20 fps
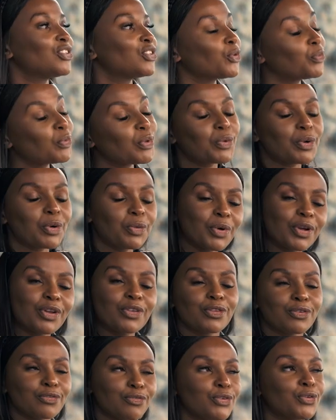So we were one
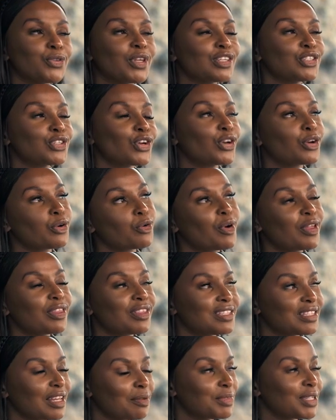of the few that started around
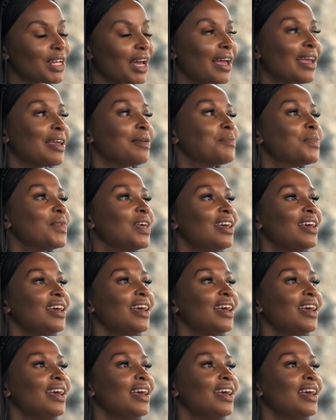the same time.